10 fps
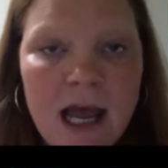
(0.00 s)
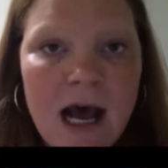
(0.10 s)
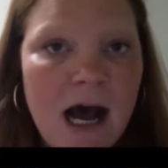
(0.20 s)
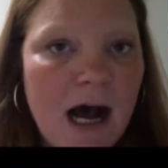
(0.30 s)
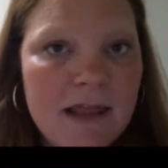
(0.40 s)

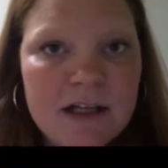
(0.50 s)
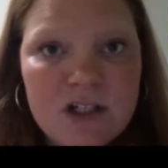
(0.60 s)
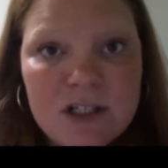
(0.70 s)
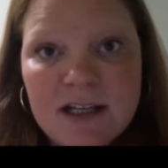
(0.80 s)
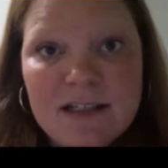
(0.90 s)
that
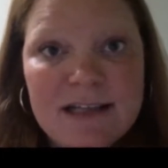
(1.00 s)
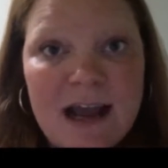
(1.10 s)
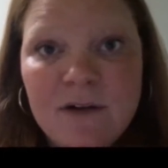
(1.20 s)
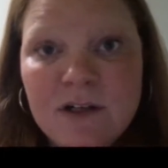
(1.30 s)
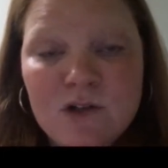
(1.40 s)
just says
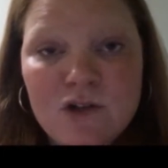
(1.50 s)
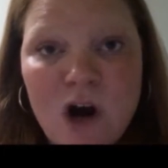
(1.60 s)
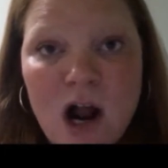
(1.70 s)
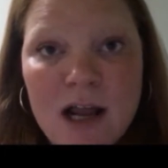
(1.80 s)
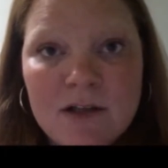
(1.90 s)
Downeast
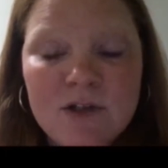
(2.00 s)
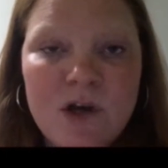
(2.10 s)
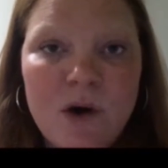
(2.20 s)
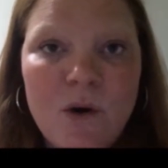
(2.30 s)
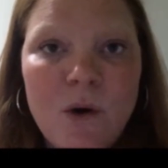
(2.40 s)
Drawing.
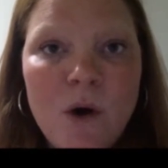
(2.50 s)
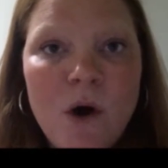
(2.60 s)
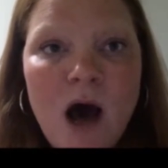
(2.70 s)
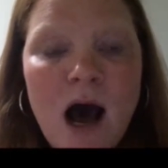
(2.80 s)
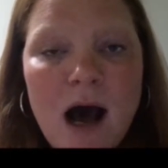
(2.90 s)
So
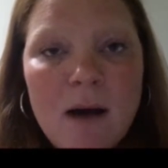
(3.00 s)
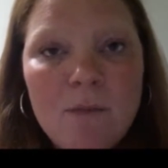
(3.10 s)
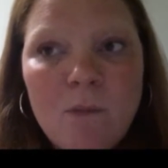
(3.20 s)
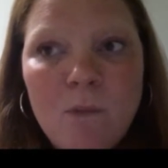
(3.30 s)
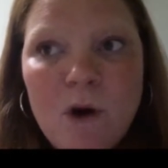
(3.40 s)

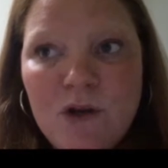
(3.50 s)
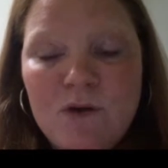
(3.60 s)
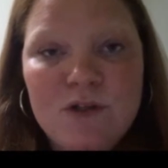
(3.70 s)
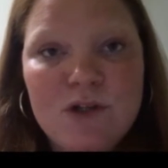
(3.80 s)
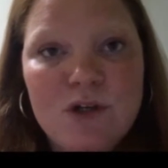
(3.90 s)
what you
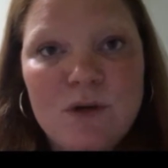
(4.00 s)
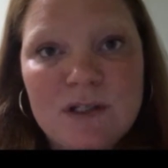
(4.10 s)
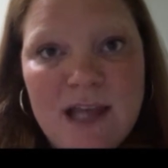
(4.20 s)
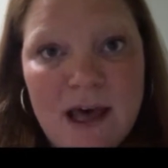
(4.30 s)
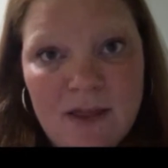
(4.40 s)
can do
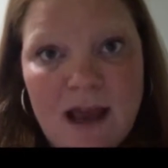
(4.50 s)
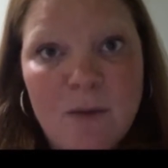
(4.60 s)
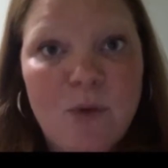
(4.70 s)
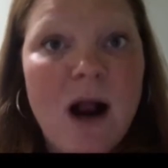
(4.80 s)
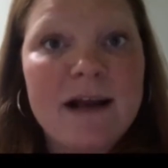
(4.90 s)
is
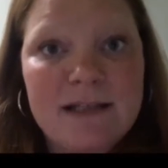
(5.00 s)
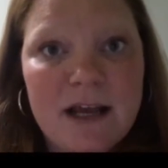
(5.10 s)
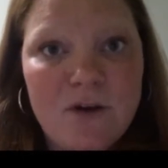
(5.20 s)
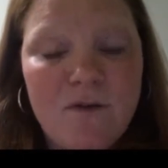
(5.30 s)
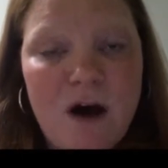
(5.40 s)
that prize
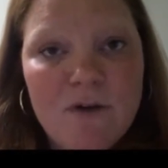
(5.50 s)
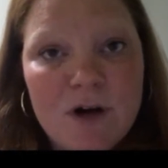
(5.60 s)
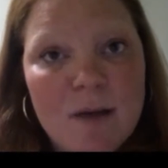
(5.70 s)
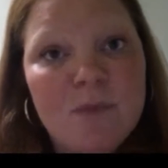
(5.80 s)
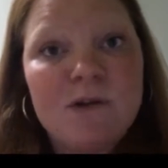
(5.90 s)
that you've offered
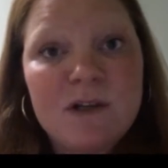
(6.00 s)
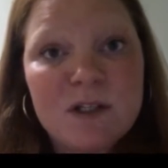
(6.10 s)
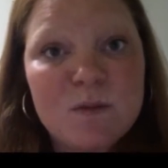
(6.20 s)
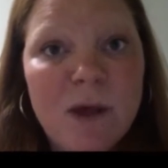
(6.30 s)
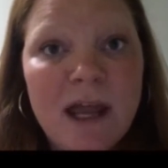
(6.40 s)
up, you
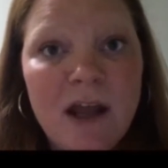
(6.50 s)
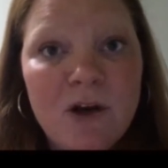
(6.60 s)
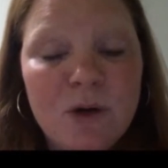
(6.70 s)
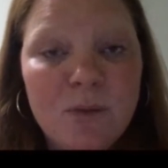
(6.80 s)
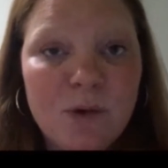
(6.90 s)
display it
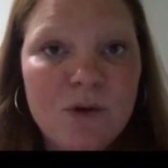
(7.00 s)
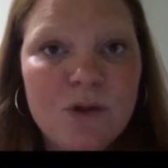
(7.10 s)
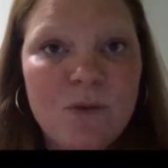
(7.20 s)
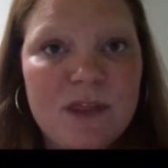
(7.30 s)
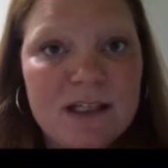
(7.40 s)
in your
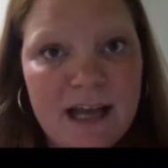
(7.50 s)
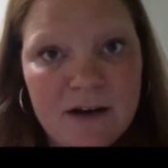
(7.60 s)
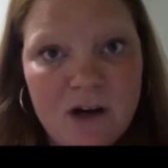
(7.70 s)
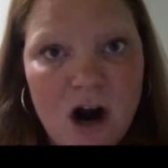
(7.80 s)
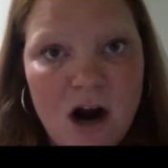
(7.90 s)
booth with the
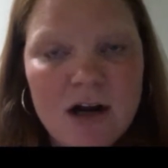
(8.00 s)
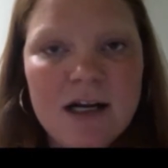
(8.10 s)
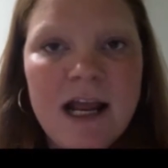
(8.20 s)
tent card,